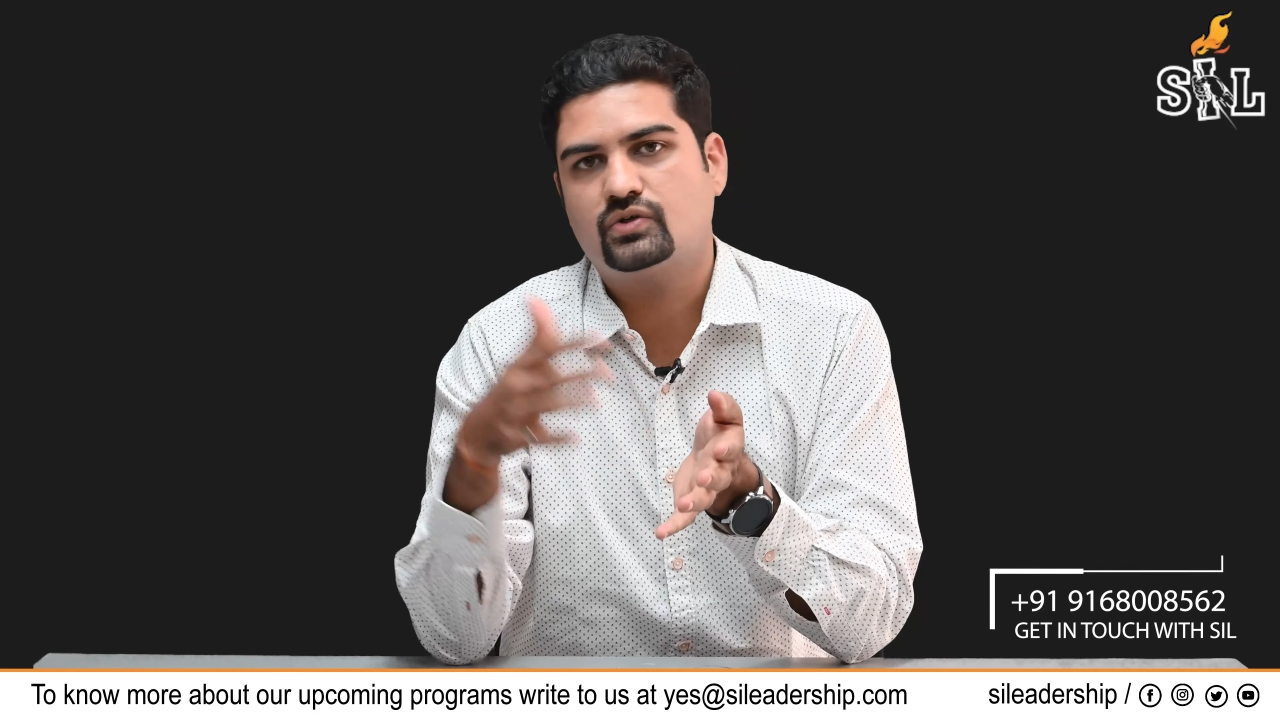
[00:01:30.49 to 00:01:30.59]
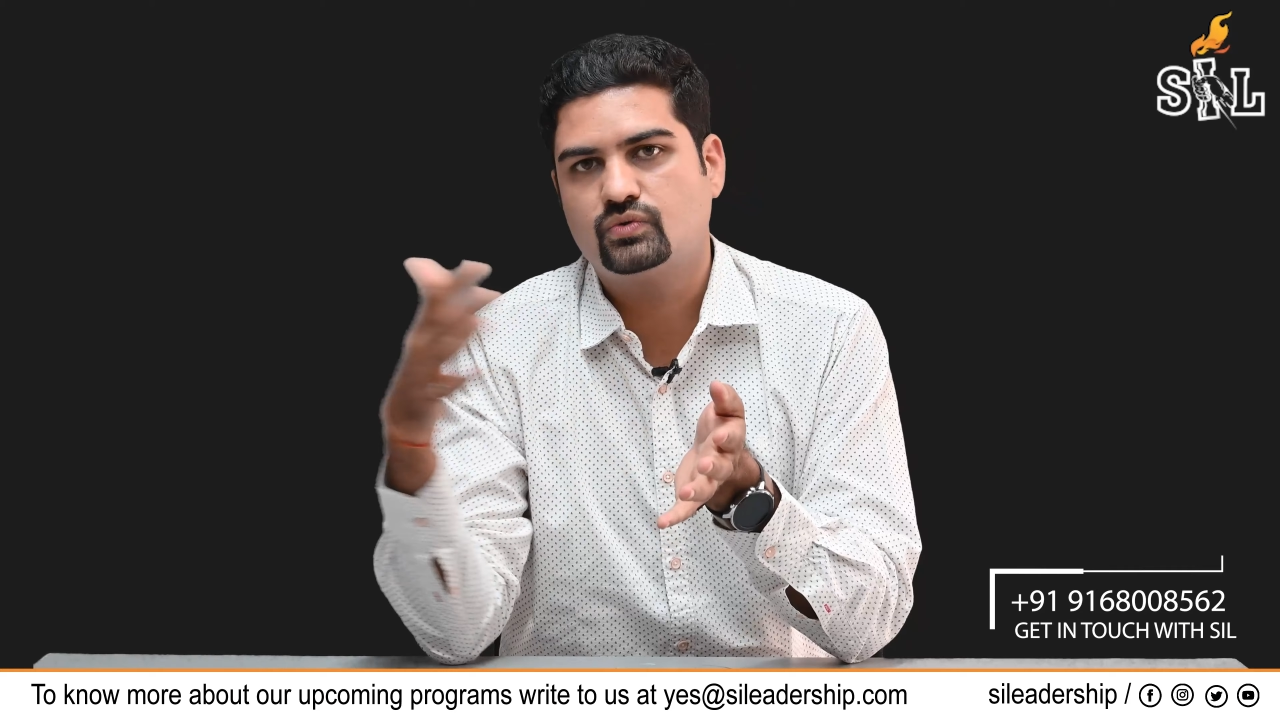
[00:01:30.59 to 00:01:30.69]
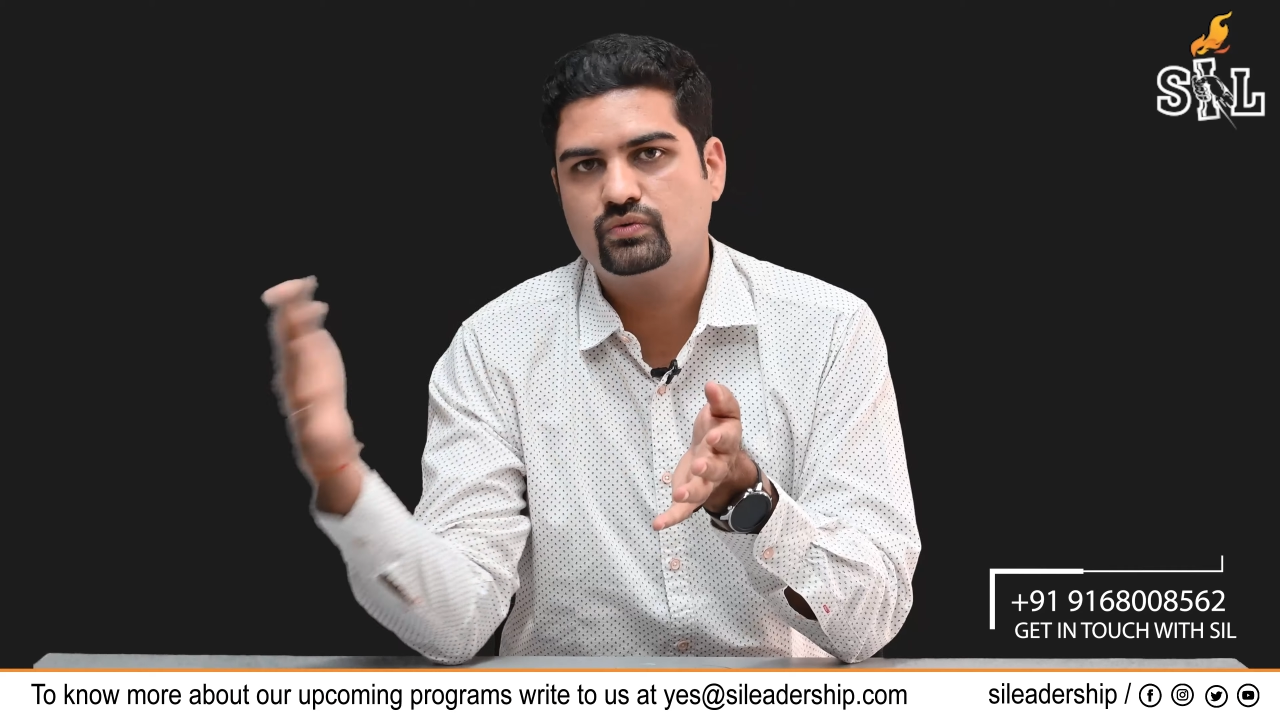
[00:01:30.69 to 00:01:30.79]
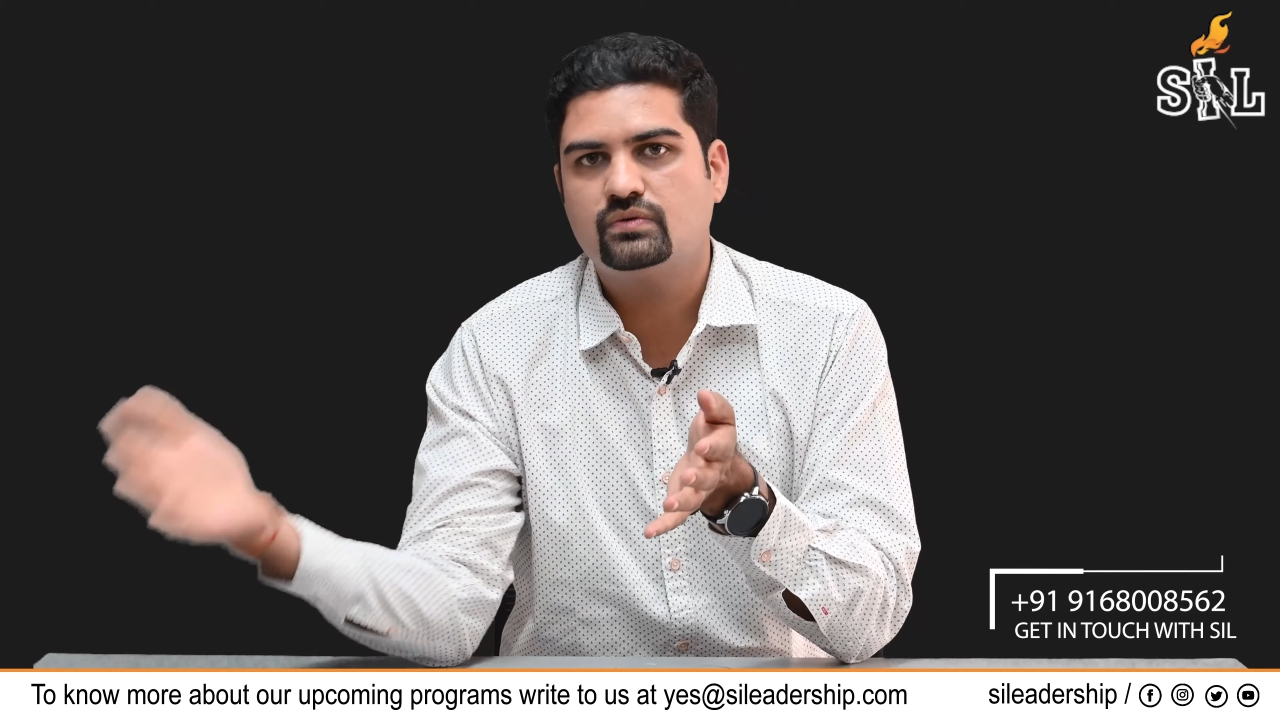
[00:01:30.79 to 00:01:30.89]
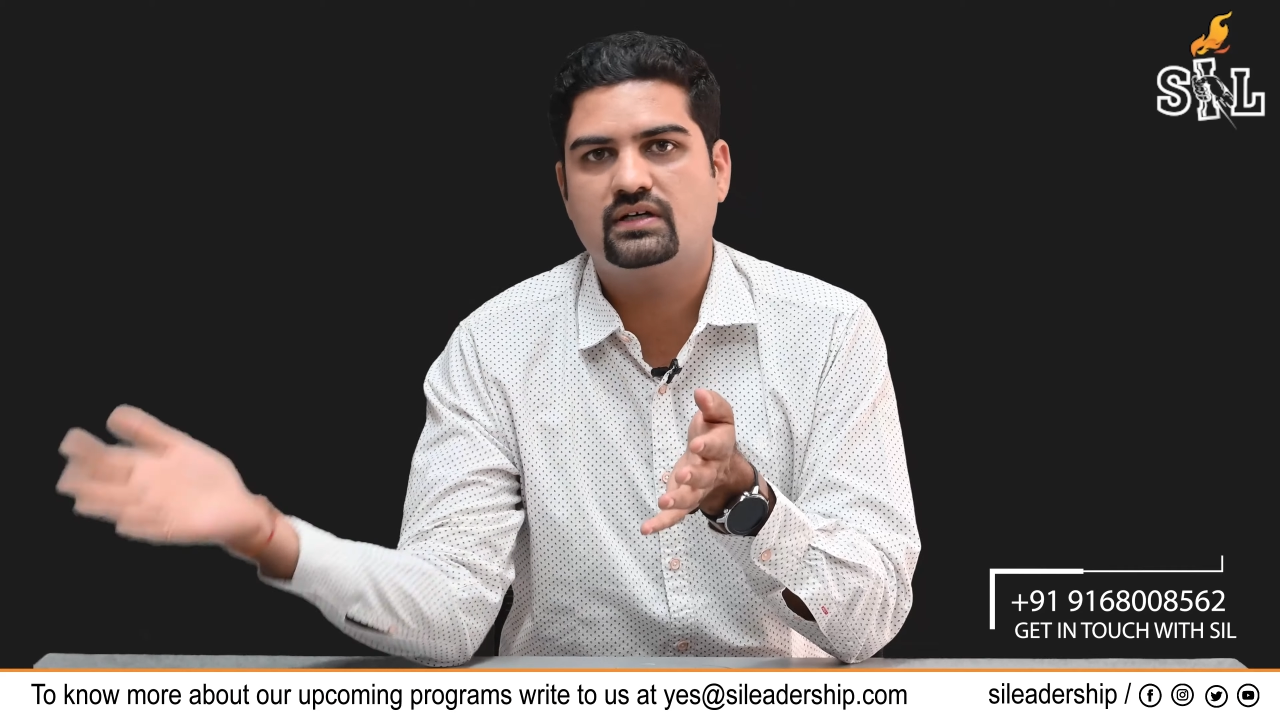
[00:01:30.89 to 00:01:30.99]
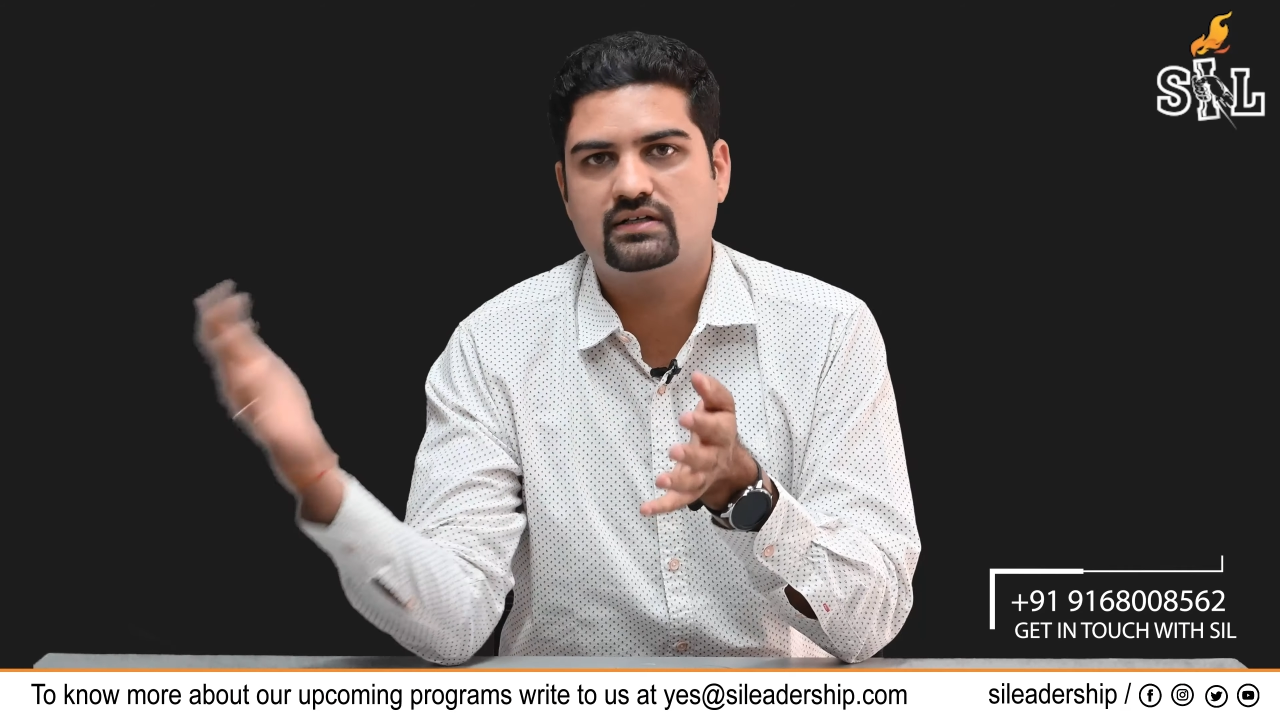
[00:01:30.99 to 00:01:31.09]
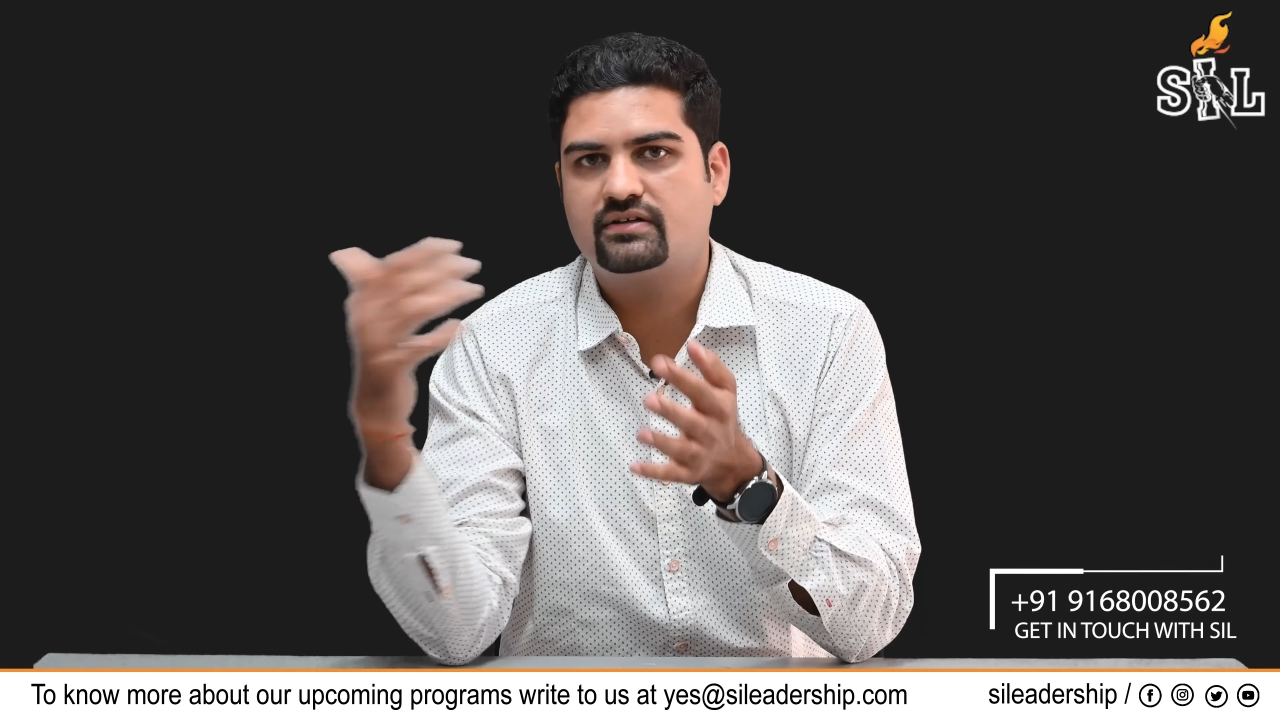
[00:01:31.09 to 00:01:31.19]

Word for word: to a